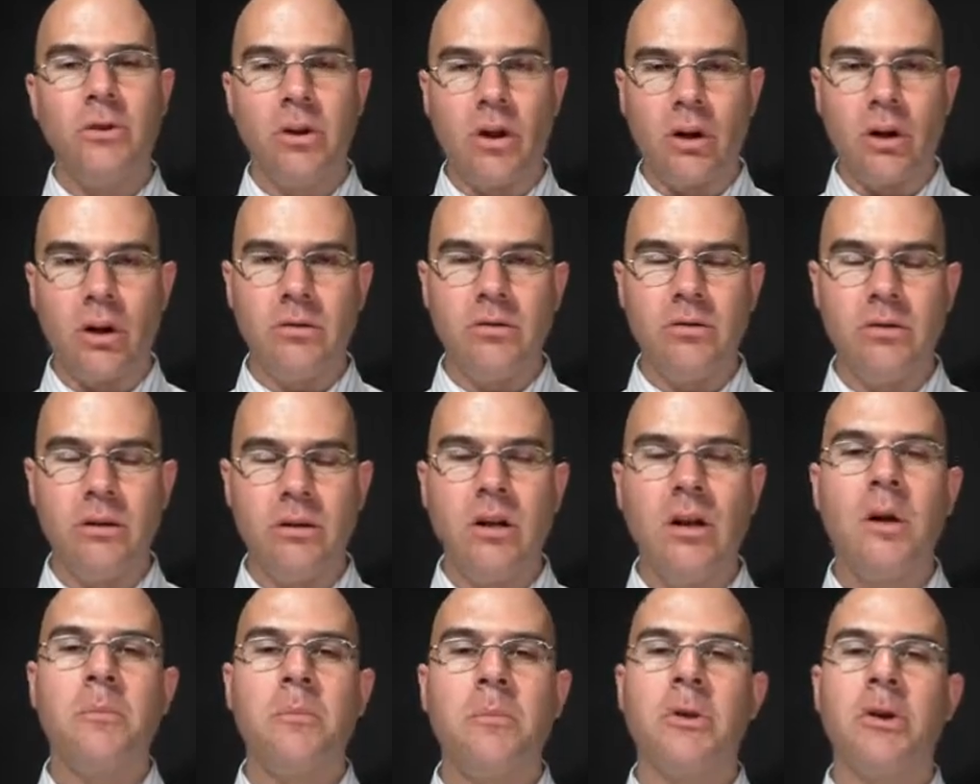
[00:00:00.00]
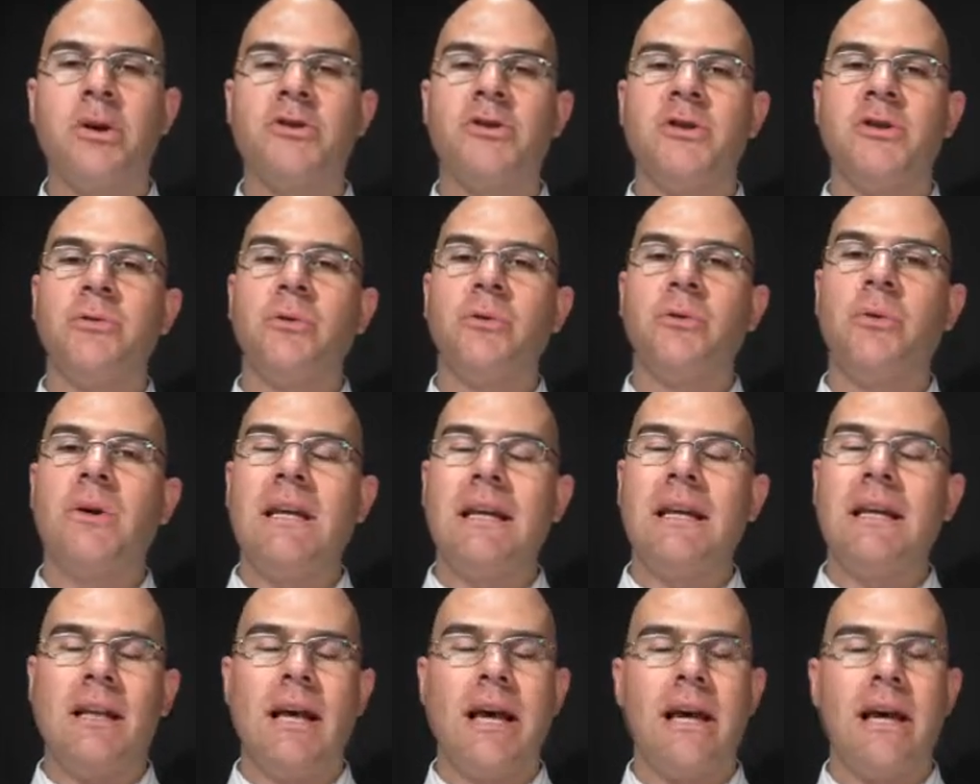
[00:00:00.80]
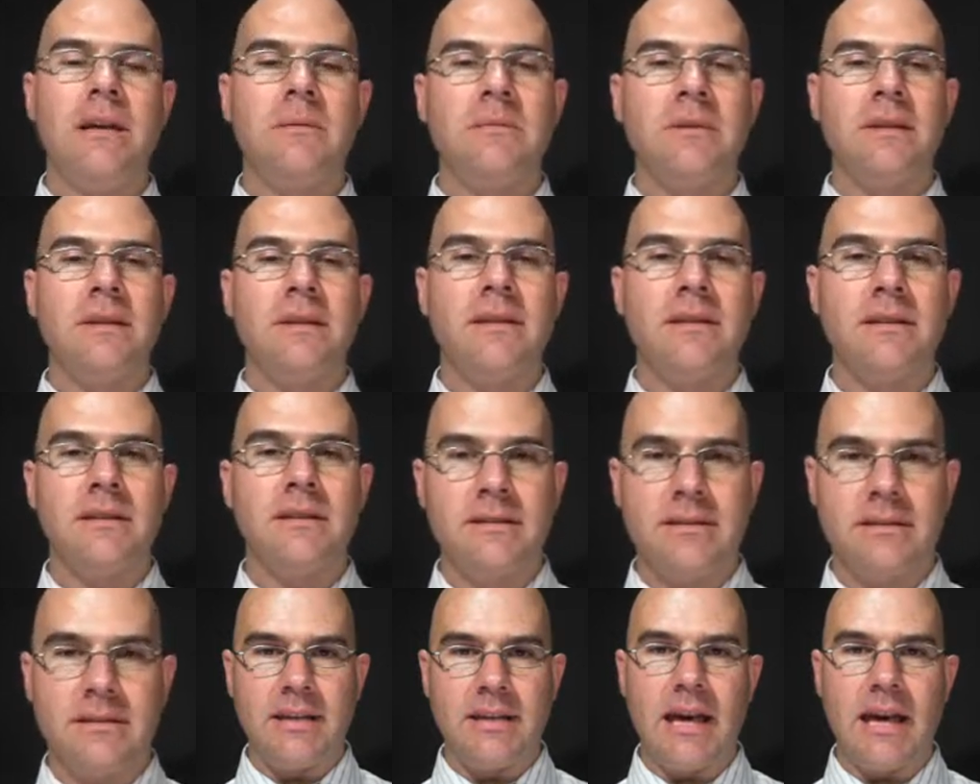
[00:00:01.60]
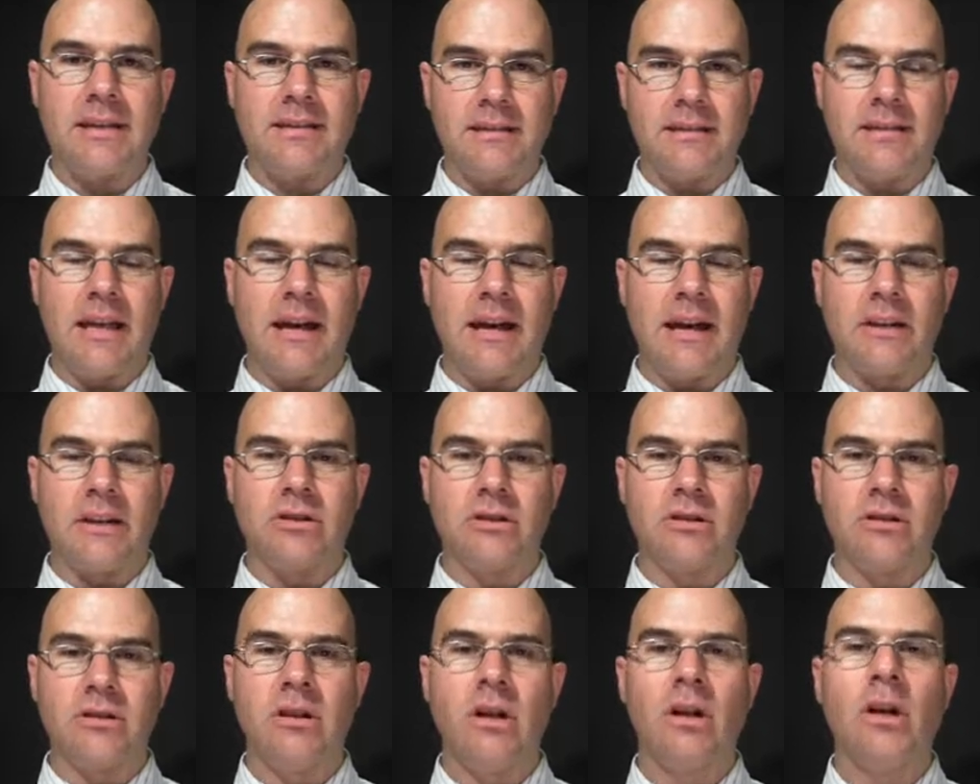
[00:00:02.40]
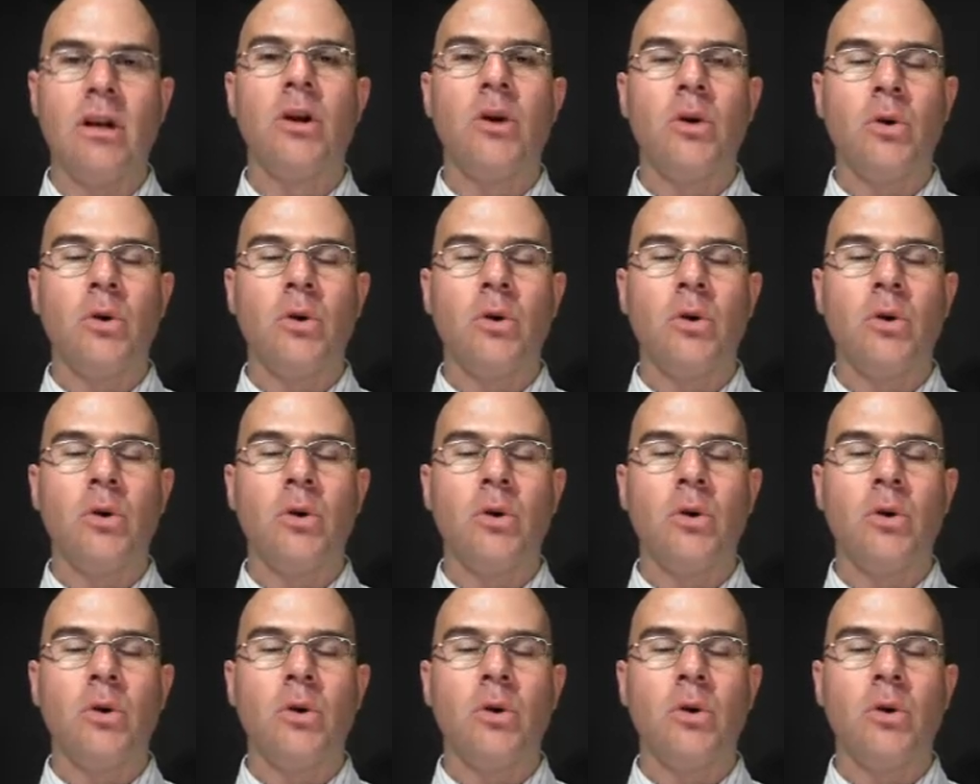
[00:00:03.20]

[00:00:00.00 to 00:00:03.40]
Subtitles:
No, because you've already claimed the tax deduction